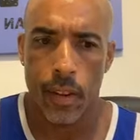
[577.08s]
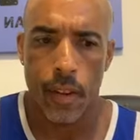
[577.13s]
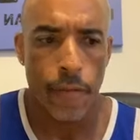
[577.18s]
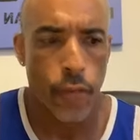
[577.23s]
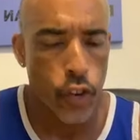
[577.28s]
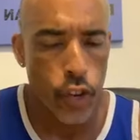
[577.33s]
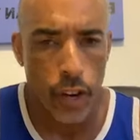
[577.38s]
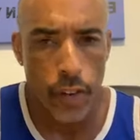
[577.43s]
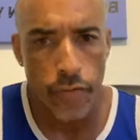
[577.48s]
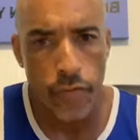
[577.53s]

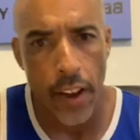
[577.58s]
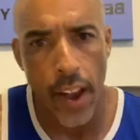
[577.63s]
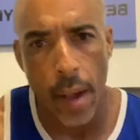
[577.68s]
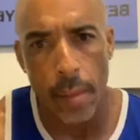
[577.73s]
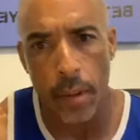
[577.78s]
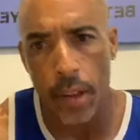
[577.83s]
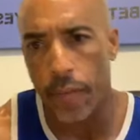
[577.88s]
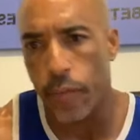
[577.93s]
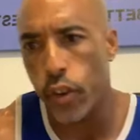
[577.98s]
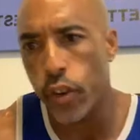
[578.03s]
for your
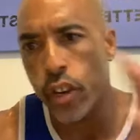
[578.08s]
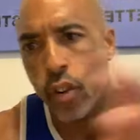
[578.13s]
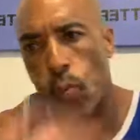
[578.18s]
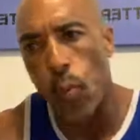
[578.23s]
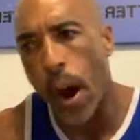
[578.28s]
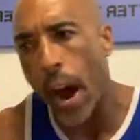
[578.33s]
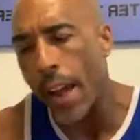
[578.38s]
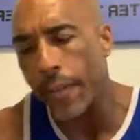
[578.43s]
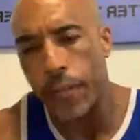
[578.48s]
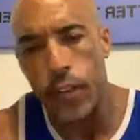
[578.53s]
family, for your
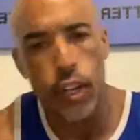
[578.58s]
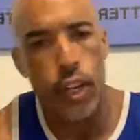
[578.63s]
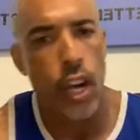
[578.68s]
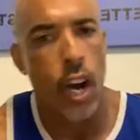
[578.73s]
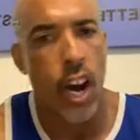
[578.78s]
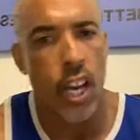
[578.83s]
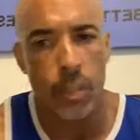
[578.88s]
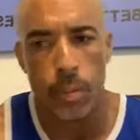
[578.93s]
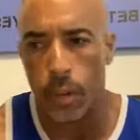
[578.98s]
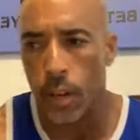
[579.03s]
wife, for your
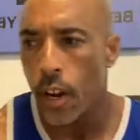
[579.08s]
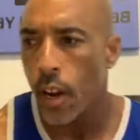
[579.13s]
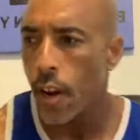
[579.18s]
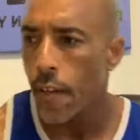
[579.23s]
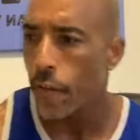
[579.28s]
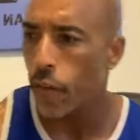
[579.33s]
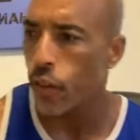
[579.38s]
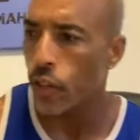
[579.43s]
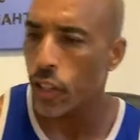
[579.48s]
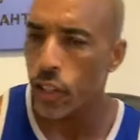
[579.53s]
husband,
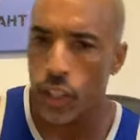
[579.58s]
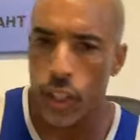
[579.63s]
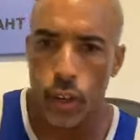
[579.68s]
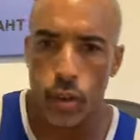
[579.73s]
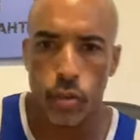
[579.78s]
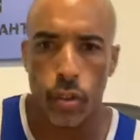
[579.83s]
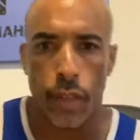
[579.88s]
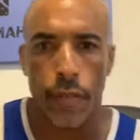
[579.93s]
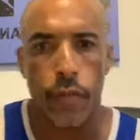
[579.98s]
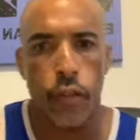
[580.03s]
for your
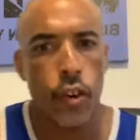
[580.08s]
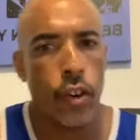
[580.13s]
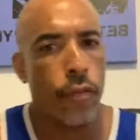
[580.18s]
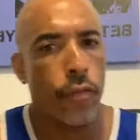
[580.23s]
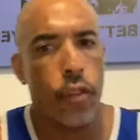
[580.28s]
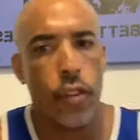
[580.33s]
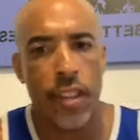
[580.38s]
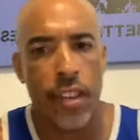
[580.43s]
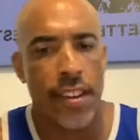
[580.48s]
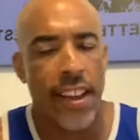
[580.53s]
children,
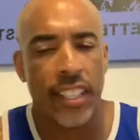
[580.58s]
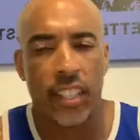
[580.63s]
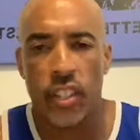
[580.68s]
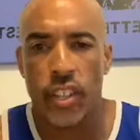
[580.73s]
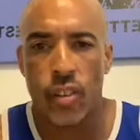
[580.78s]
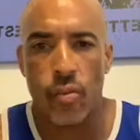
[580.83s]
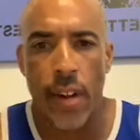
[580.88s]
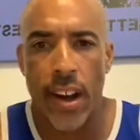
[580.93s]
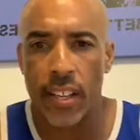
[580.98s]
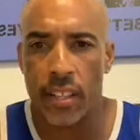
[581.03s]
for the next
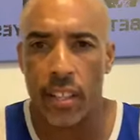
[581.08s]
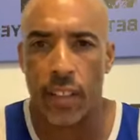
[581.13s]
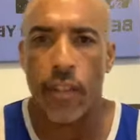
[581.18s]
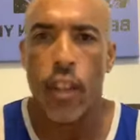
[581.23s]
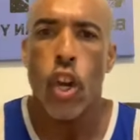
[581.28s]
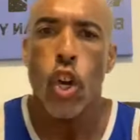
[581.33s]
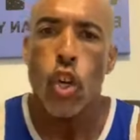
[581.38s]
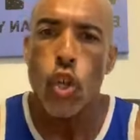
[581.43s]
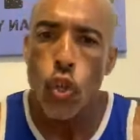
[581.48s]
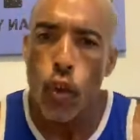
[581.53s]
generation.
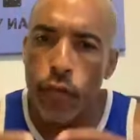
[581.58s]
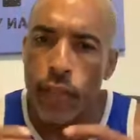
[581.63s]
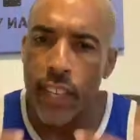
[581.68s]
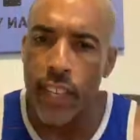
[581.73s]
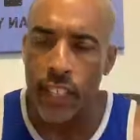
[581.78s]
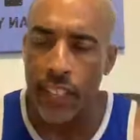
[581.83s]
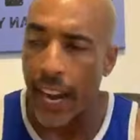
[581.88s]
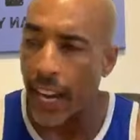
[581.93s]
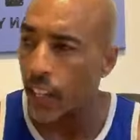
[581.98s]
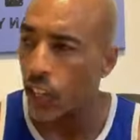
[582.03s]
You've
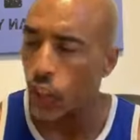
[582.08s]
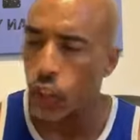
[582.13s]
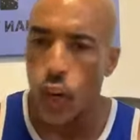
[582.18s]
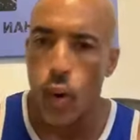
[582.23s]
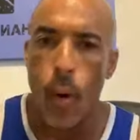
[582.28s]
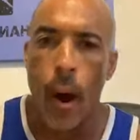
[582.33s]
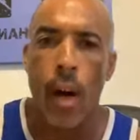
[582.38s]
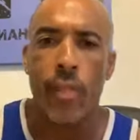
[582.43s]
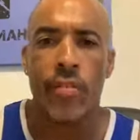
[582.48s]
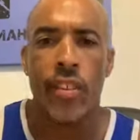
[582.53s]
decided to
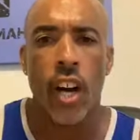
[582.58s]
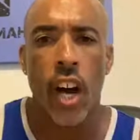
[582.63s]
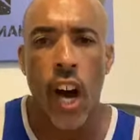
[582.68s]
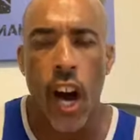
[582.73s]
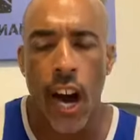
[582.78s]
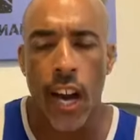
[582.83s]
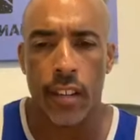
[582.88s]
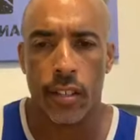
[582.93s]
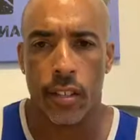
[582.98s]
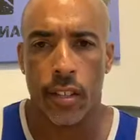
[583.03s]
go out and
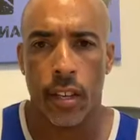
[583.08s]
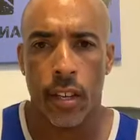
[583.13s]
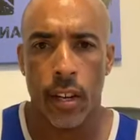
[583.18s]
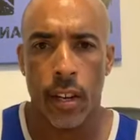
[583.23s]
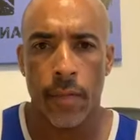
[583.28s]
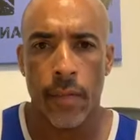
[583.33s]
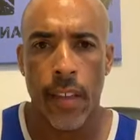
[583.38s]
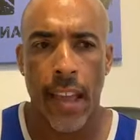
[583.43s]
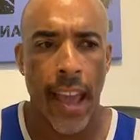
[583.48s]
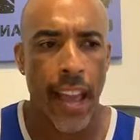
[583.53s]
hunt
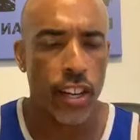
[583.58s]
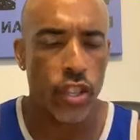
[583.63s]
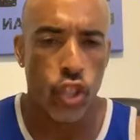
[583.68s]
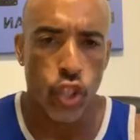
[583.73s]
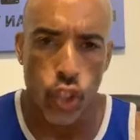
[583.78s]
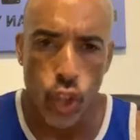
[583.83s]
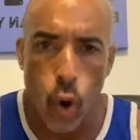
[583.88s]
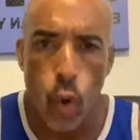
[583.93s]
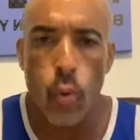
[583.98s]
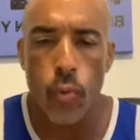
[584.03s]
and
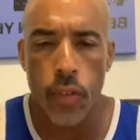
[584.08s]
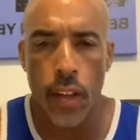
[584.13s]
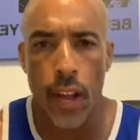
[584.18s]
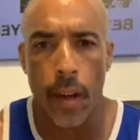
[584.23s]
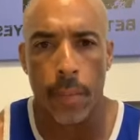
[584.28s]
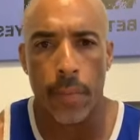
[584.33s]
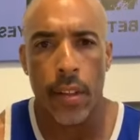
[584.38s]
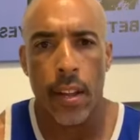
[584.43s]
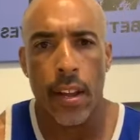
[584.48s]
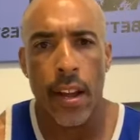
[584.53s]
show
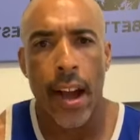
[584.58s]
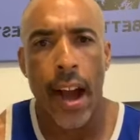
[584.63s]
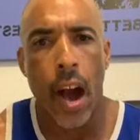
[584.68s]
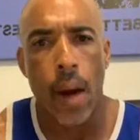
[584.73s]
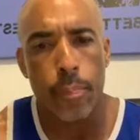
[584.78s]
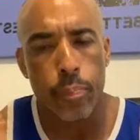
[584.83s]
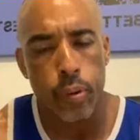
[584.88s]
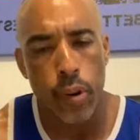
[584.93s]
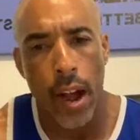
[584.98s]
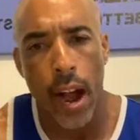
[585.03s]
them
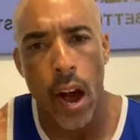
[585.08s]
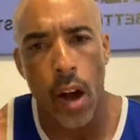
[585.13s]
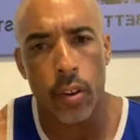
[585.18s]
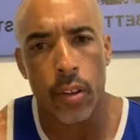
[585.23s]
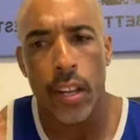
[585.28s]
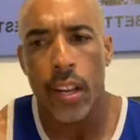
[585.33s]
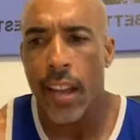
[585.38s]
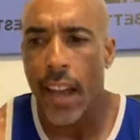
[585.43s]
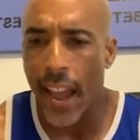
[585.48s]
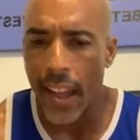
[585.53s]
how
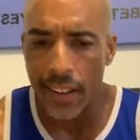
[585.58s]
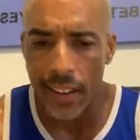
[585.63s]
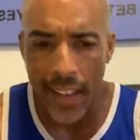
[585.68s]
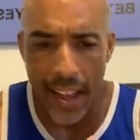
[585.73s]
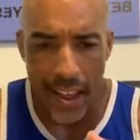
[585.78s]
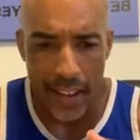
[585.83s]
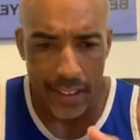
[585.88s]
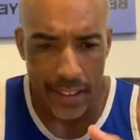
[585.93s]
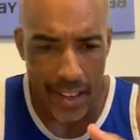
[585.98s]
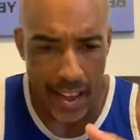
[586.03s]
proud
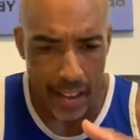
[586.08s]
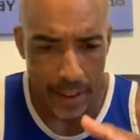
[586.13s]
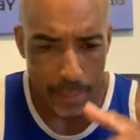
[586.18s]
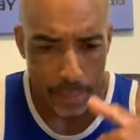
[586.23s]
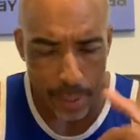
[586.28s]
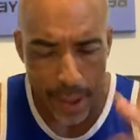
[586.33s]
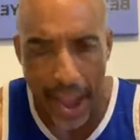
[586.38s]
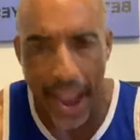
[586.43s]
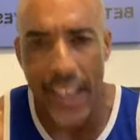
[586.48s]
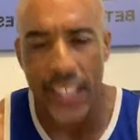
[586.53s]

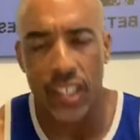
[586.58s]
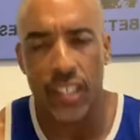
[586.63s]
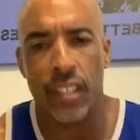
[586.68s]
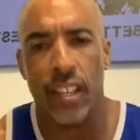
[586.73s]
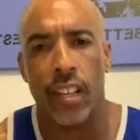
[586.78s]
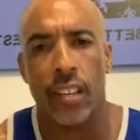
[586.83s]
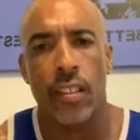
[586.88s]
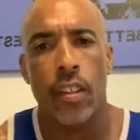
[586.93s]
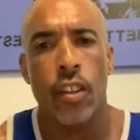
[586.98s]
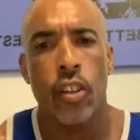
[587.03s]
and
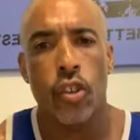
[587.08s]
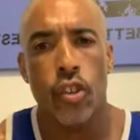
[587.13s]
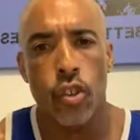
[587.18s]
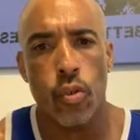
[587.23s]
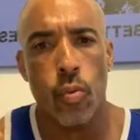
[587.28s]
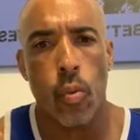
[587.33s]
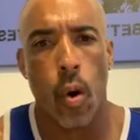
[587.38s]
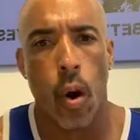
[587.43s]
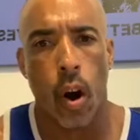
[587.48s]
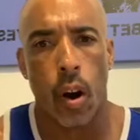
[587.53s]
passionate
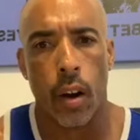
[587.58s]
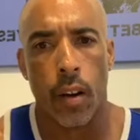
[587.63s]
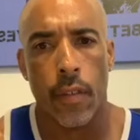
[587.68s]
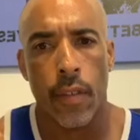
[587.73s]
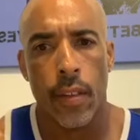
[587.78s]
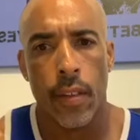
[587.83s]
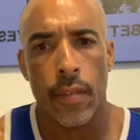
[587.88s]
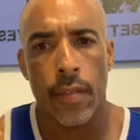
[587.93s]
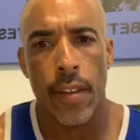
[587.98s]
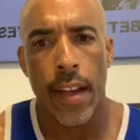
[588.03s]
you are,
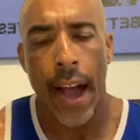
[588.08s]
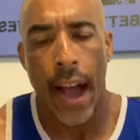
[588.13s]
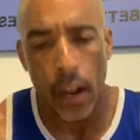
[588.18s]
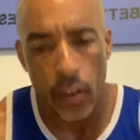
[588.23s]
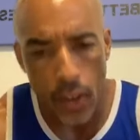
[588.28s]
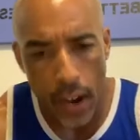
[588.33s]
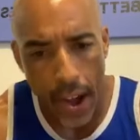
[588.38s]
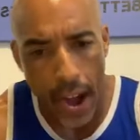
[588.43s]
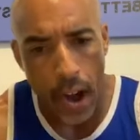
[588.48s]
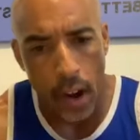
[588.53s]

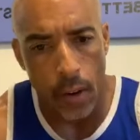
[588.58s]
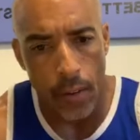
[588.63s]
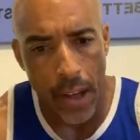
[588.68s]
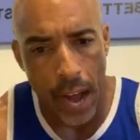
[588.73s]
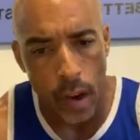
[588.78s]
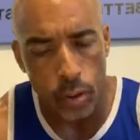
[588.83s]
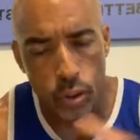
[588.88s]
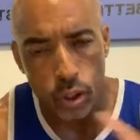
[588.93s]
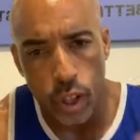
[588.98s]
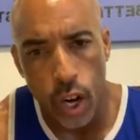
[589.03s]

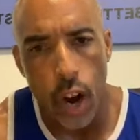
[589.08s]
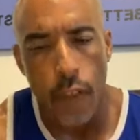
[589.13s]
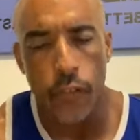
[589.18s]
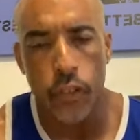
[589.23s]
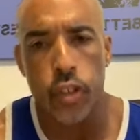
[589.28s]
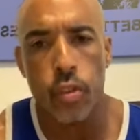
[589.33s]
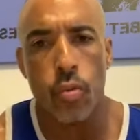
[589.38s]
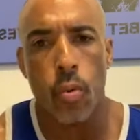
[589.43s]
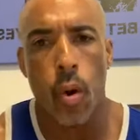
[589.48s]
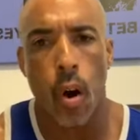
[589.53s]
how
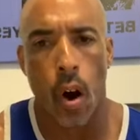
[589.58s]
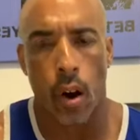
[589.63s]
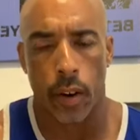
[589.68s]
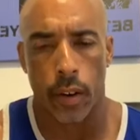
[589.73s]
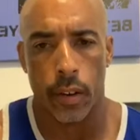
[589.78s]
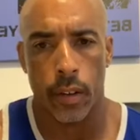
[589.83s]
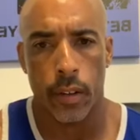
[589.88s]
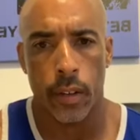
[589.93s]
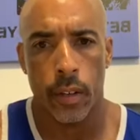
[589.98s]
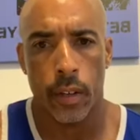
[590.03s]
tough you
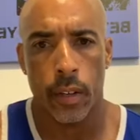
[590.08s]
are.